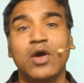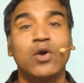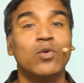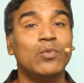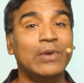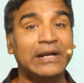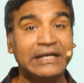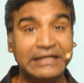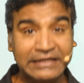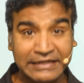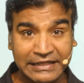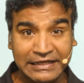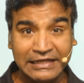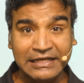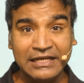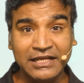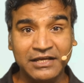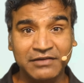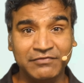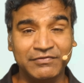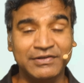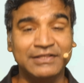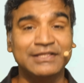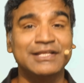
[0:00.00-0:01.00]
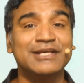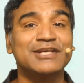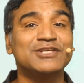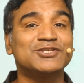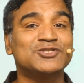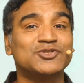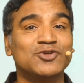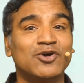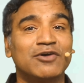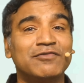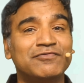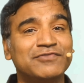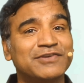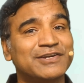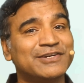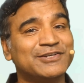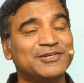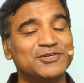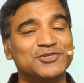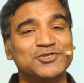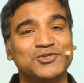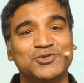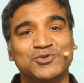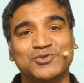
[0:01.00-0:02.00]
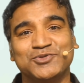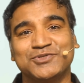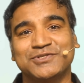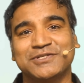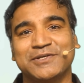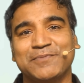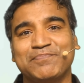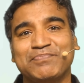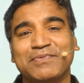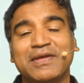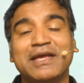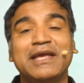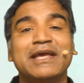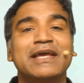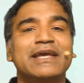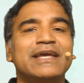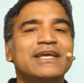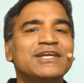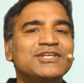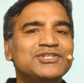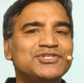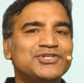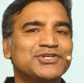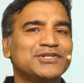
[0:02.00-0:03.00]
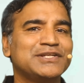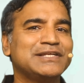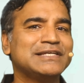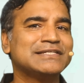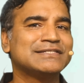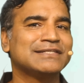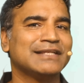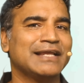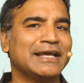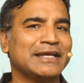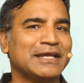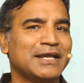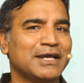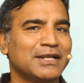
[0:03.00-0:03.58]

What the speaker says: when dealing with soft tissues. Injuries like